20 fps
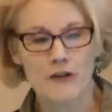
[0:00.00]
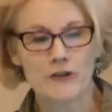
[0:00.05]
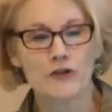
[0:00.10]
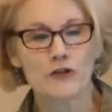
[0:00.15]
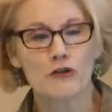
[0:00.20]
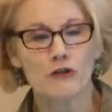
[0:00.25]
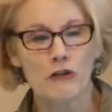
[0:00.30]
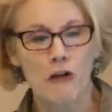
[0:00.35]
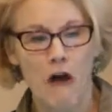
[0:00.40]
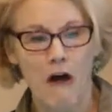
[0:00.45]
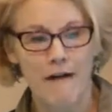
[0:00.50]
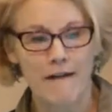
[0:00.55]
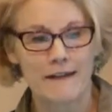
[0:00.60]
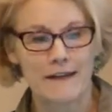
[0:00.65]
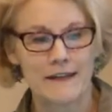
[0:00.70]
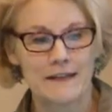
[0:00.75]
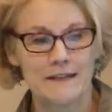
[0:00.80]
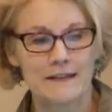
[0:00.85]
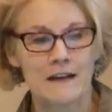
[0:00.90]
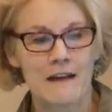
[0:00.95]

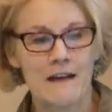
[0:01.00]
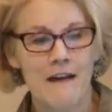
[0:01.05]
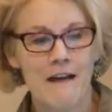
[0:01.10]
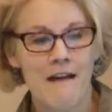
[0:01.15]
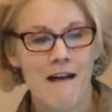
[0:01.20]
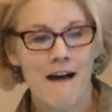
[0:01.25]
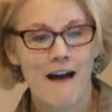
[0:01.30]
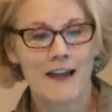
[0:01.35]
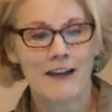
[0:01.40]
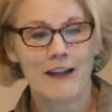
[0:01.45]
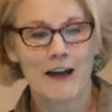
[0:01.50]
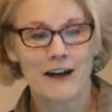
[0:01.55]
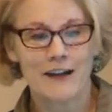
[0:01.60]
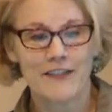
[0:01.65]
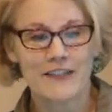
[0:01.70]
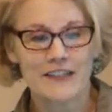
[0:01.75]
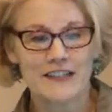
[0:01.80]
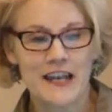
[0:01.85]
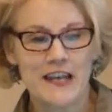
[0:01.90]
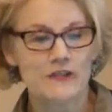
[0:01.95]
underlying a lot
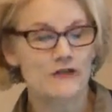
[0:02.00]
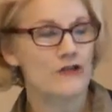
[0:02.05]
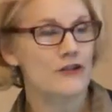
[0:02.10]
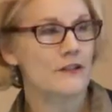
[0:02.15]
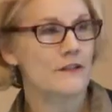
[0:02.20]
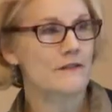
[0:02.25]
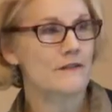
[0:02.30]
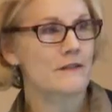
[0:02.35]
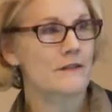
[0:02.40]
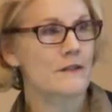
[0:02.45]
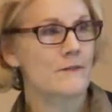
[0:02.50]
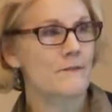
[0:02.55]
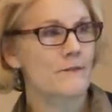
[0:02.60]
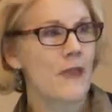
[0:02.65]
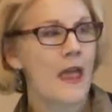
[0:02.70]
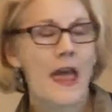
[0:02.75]
of the tensions.